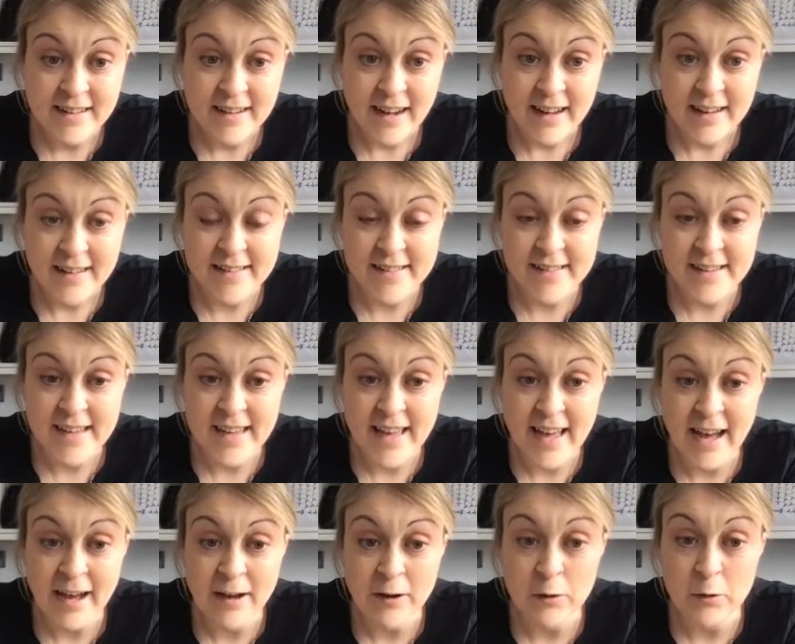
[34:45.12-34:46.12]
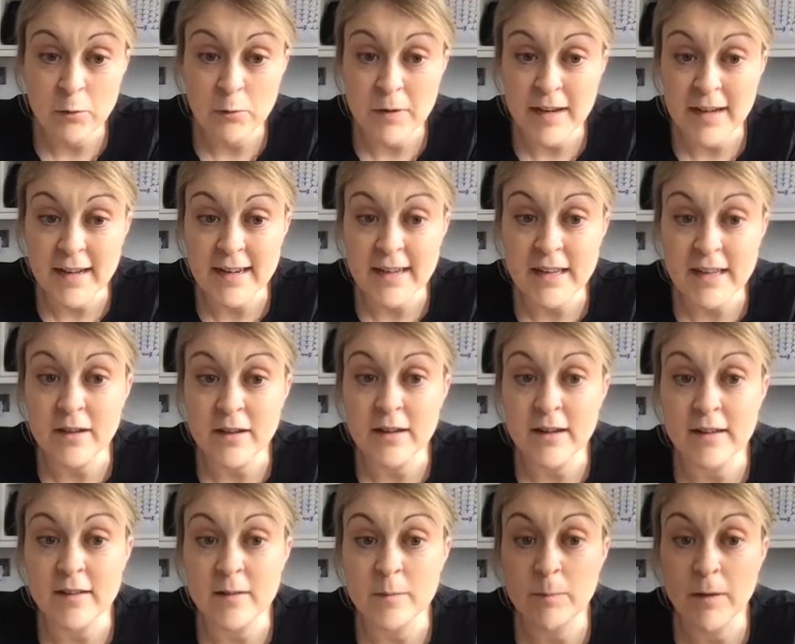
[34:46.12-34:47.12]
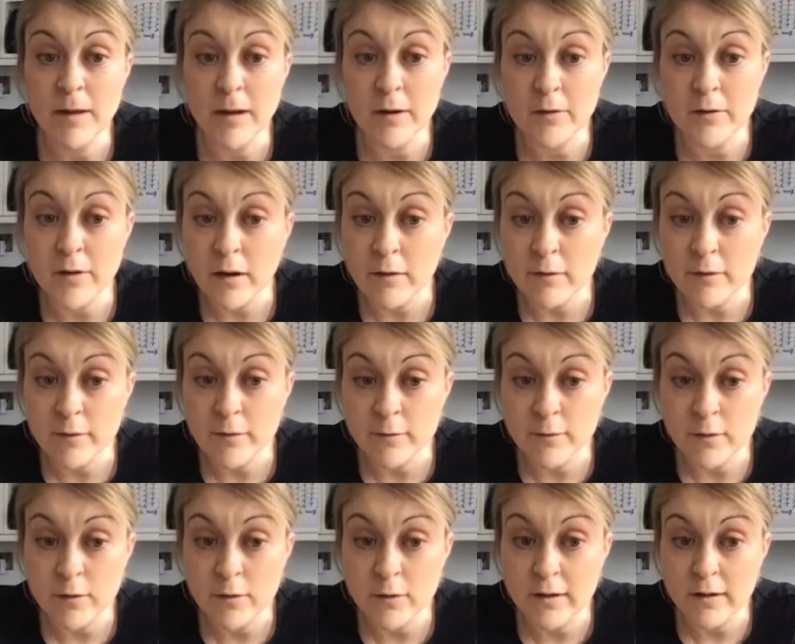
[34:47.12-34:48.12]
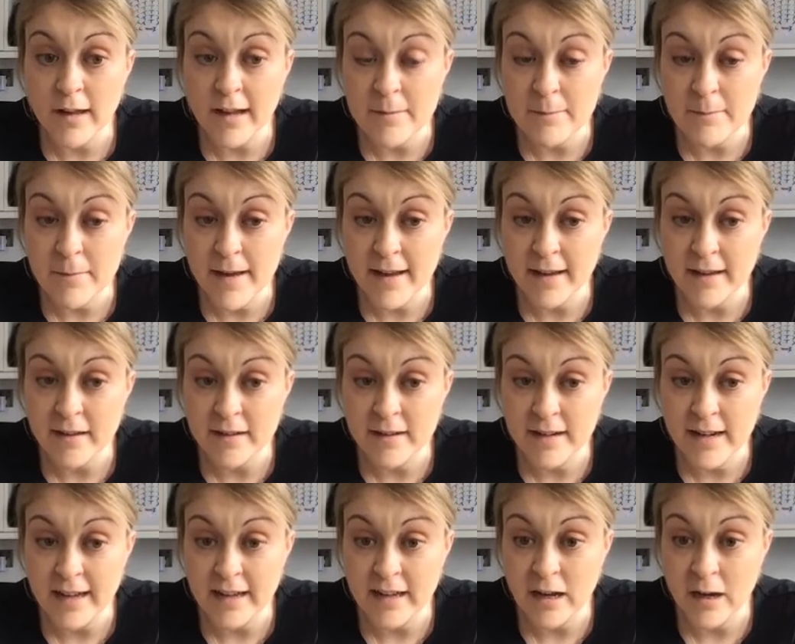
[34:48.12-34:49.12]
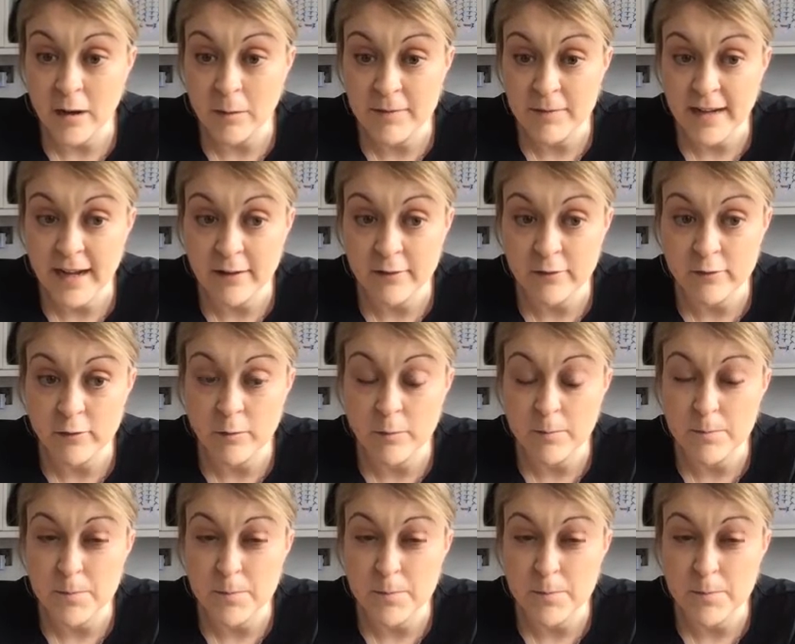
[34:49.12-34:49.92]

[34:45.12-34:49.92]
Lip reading: And see how quickly you can explode off the floor like Megan and come down to a